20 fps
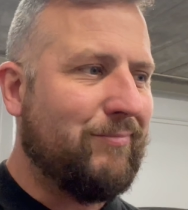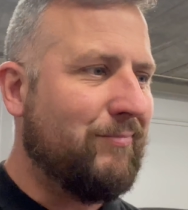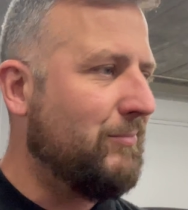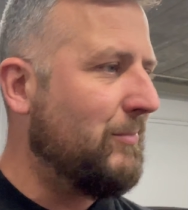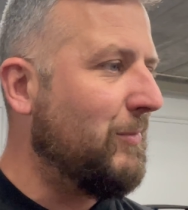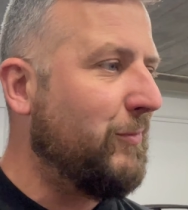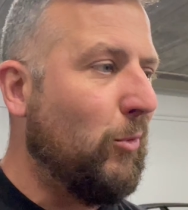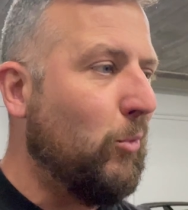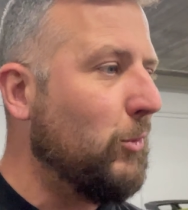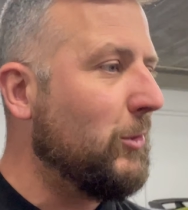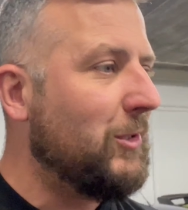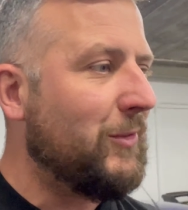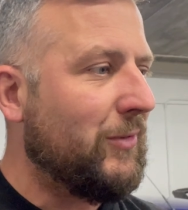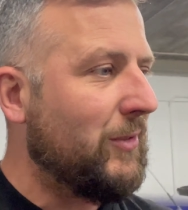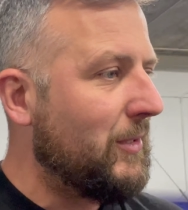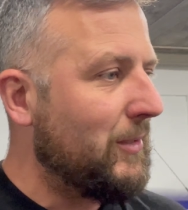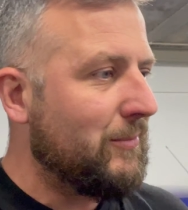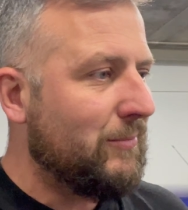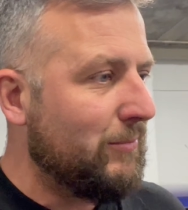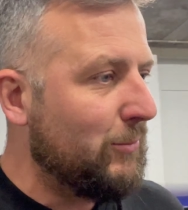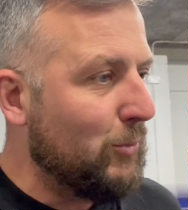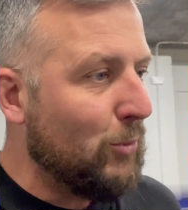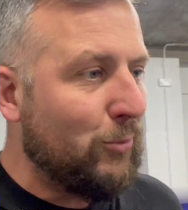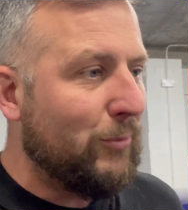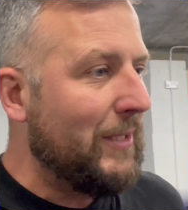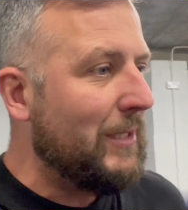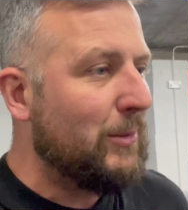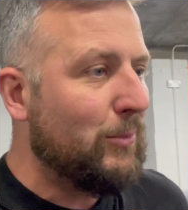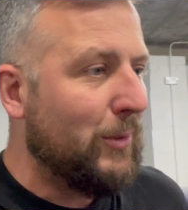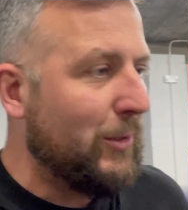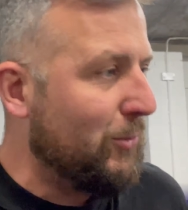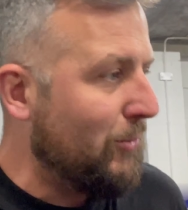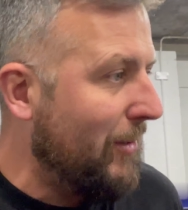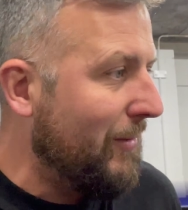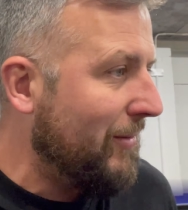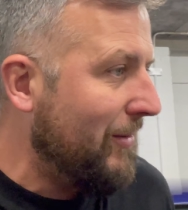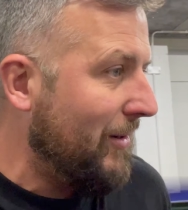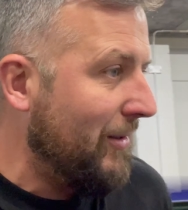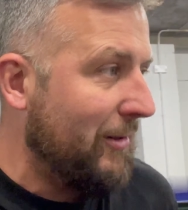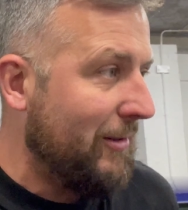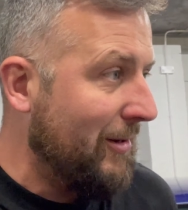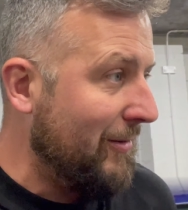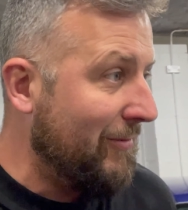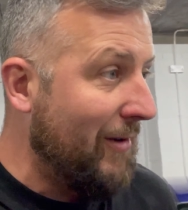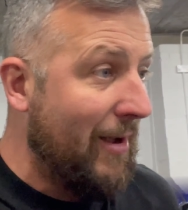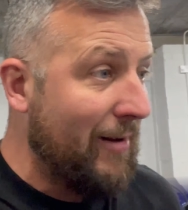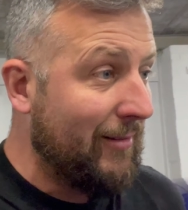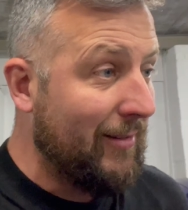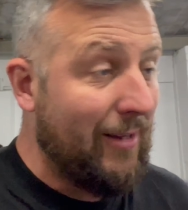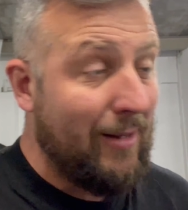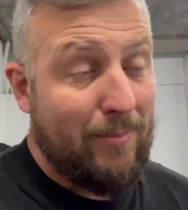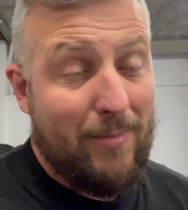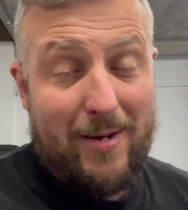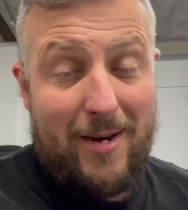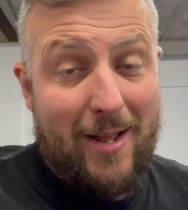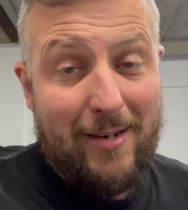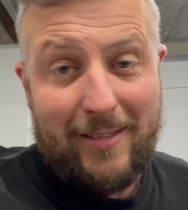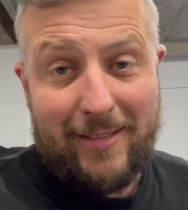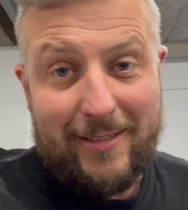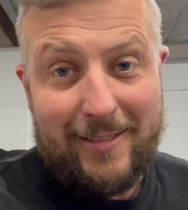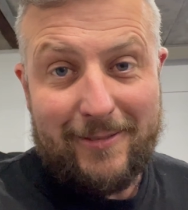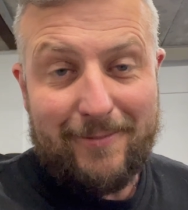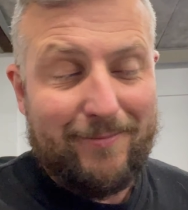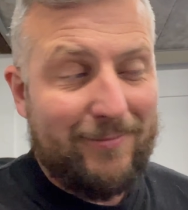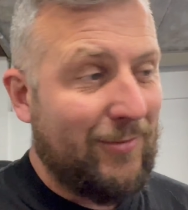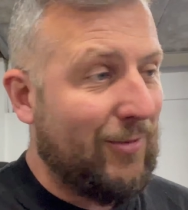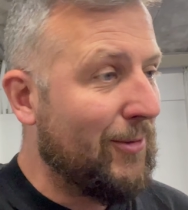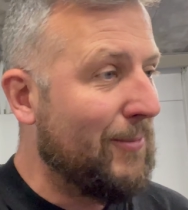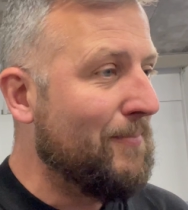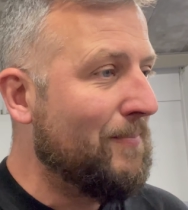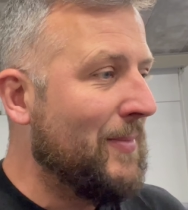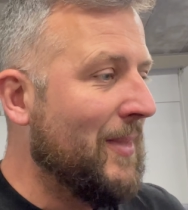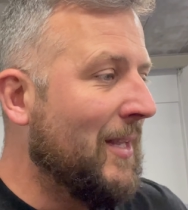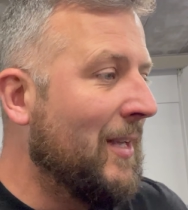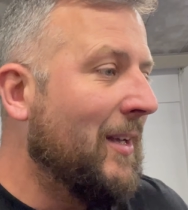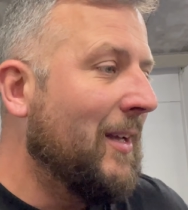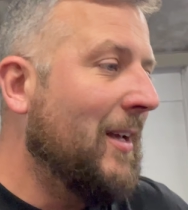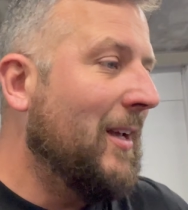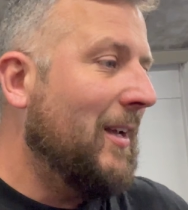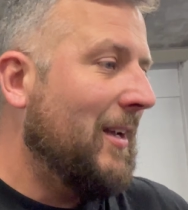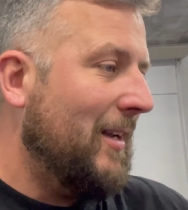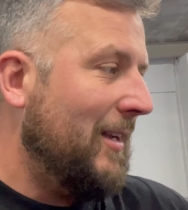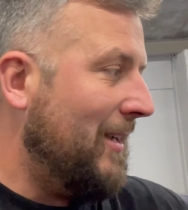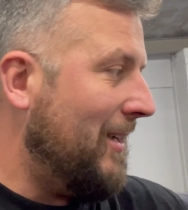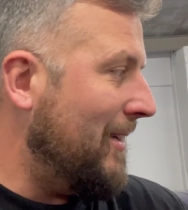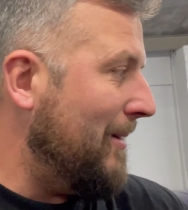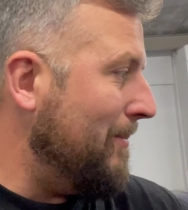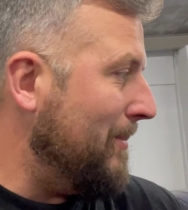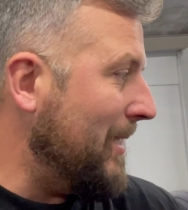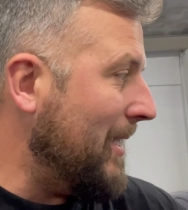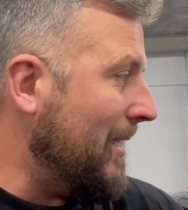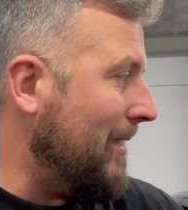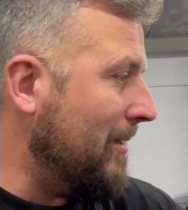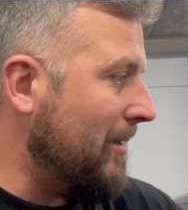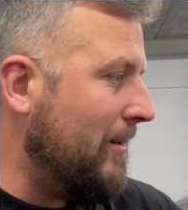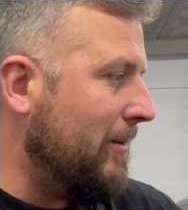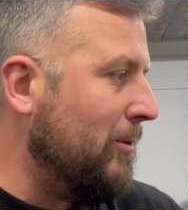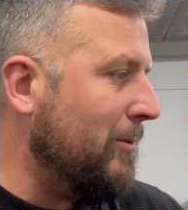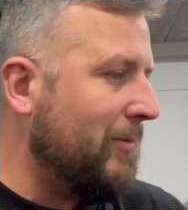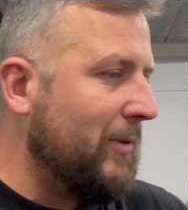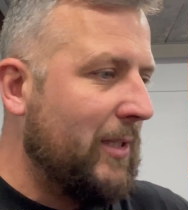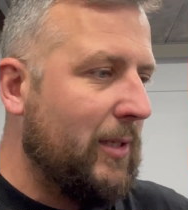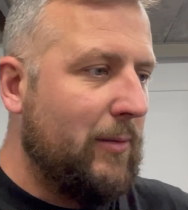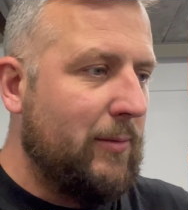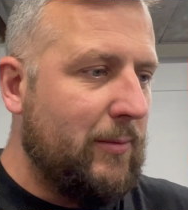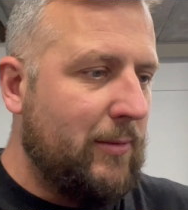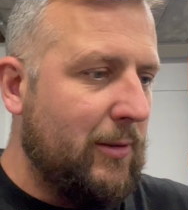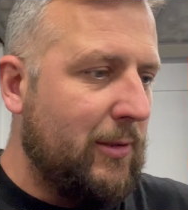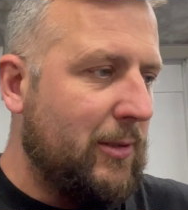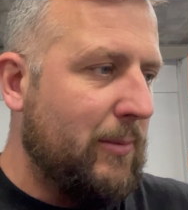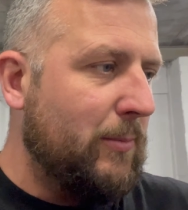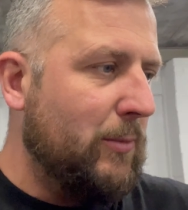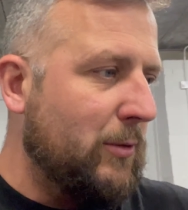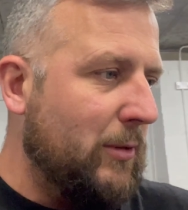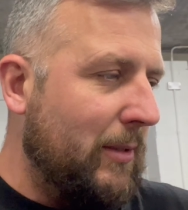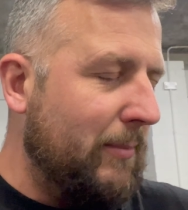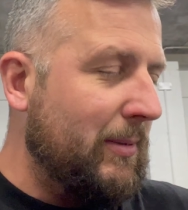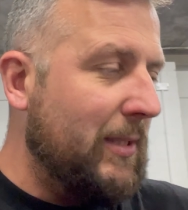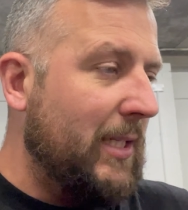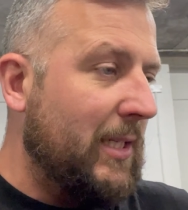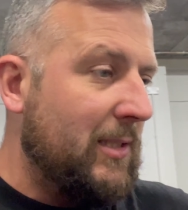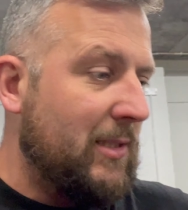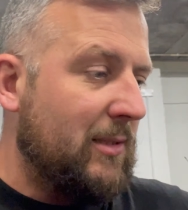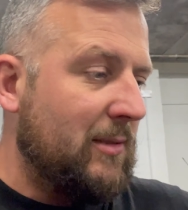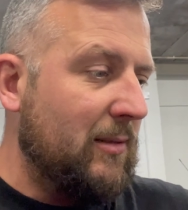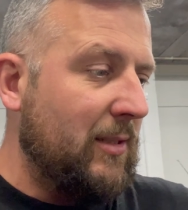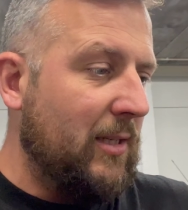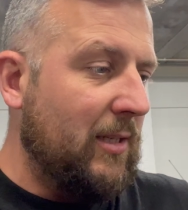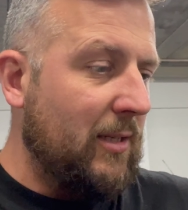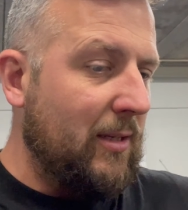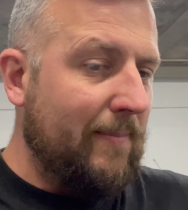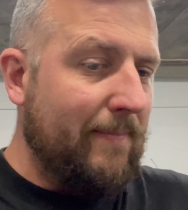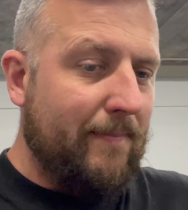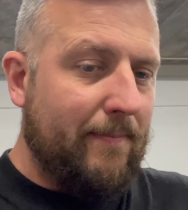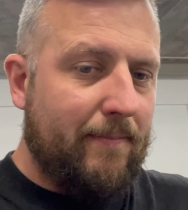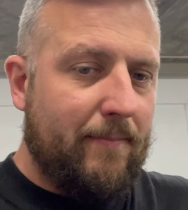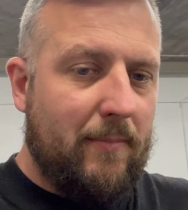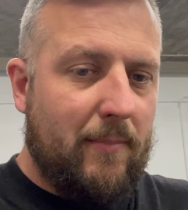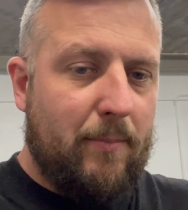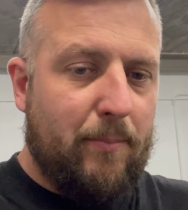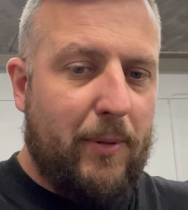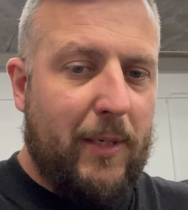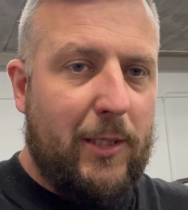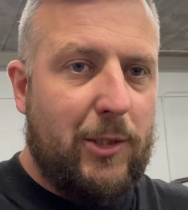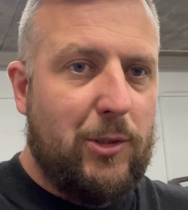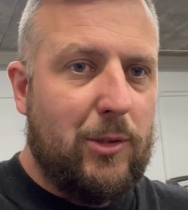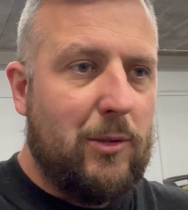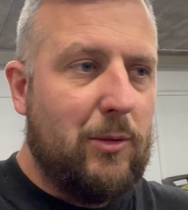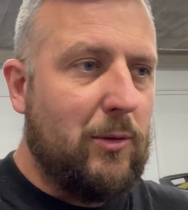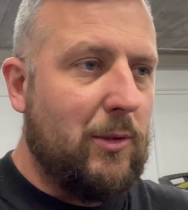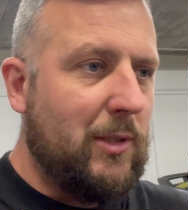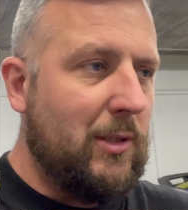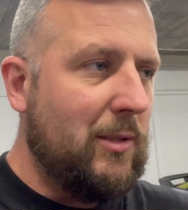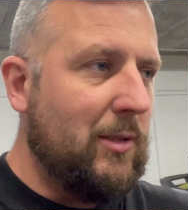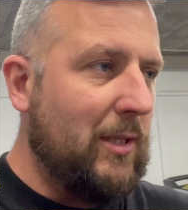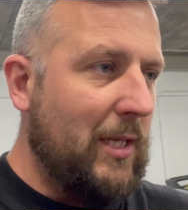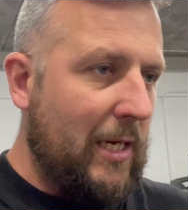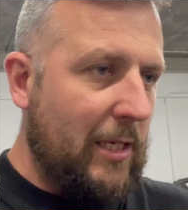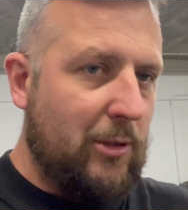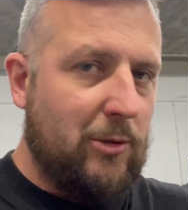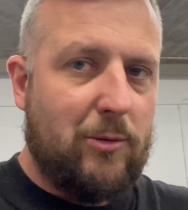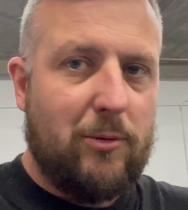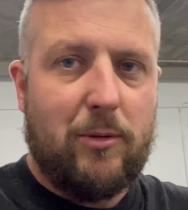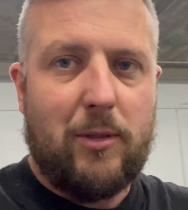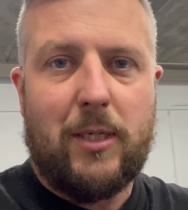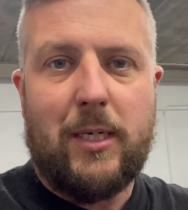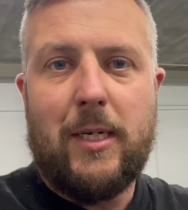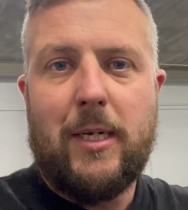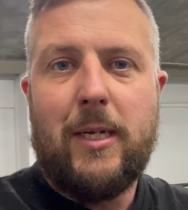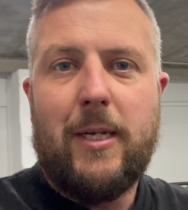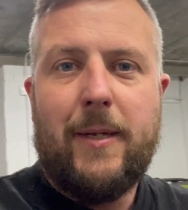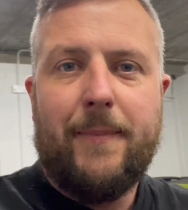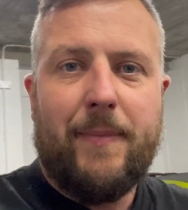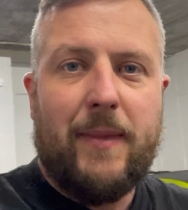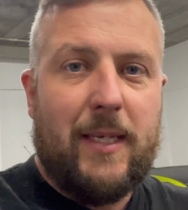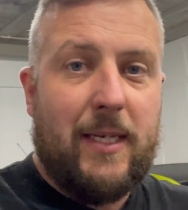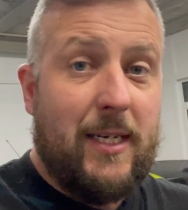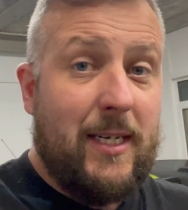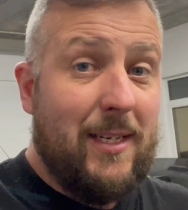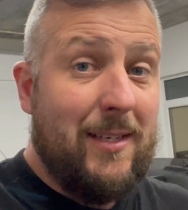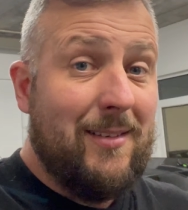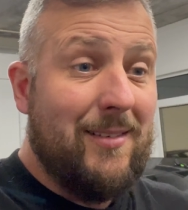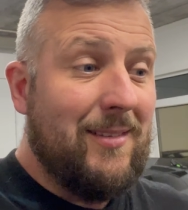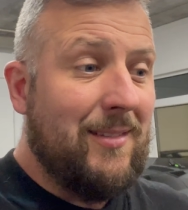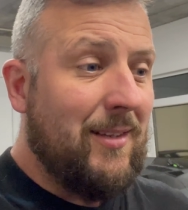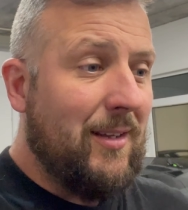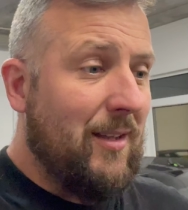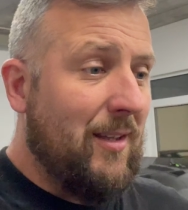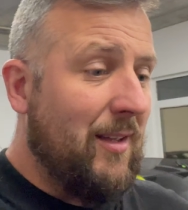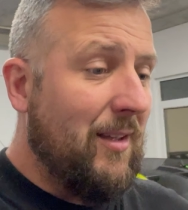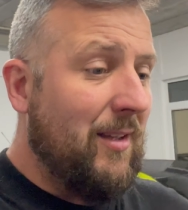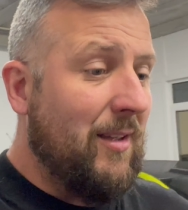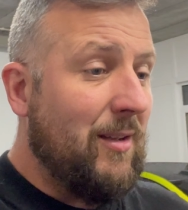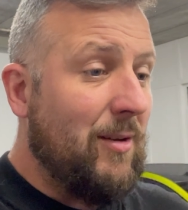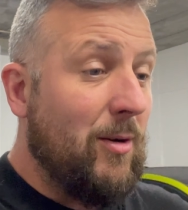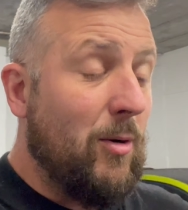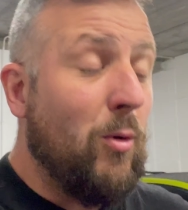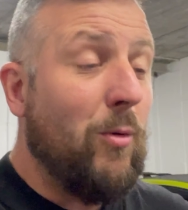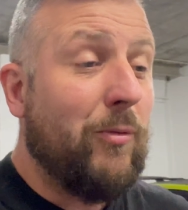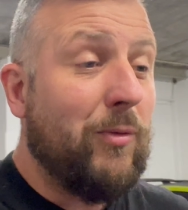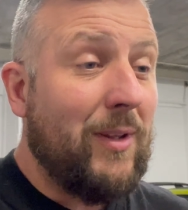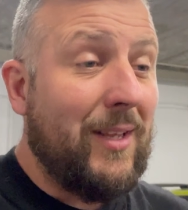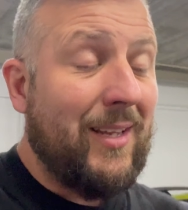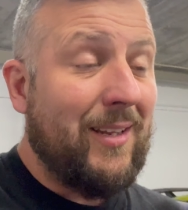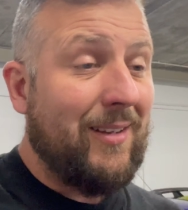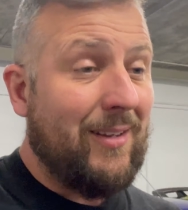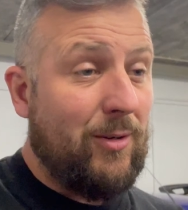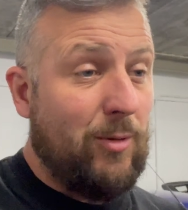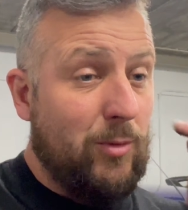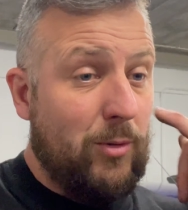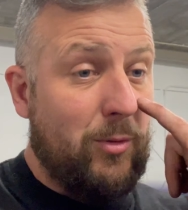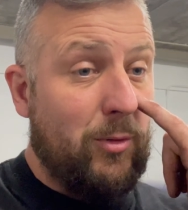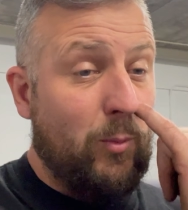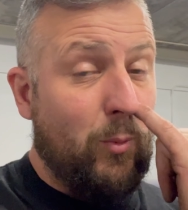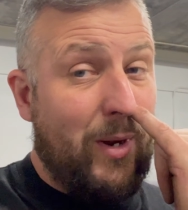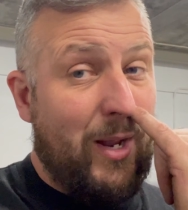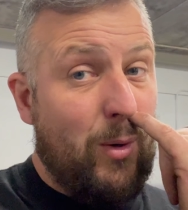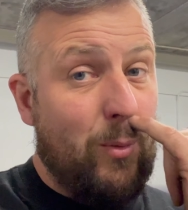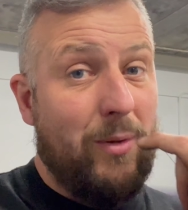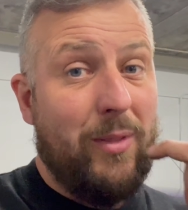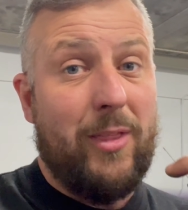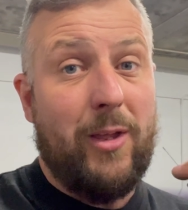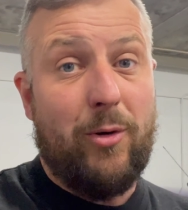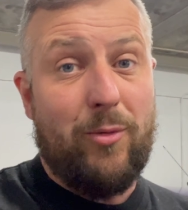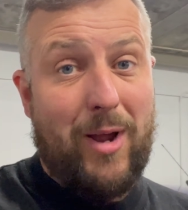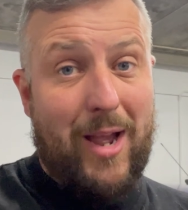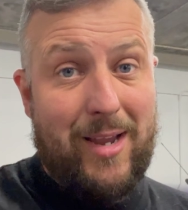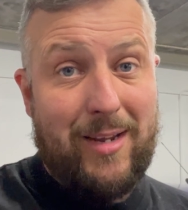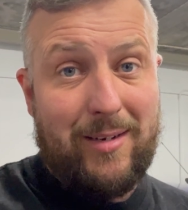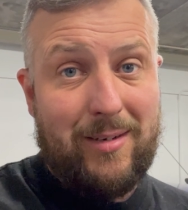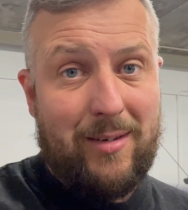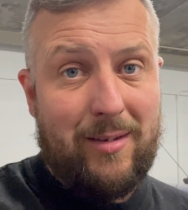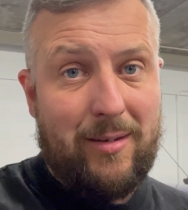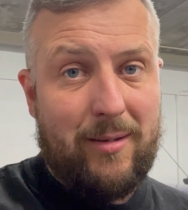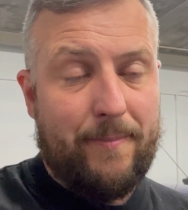Fords for no reason whatsoever other than the fact I am an addict for them. But yeah, hopefully I'll do some more updates pretty soon on the Escort, and hopefully all going well the Orion.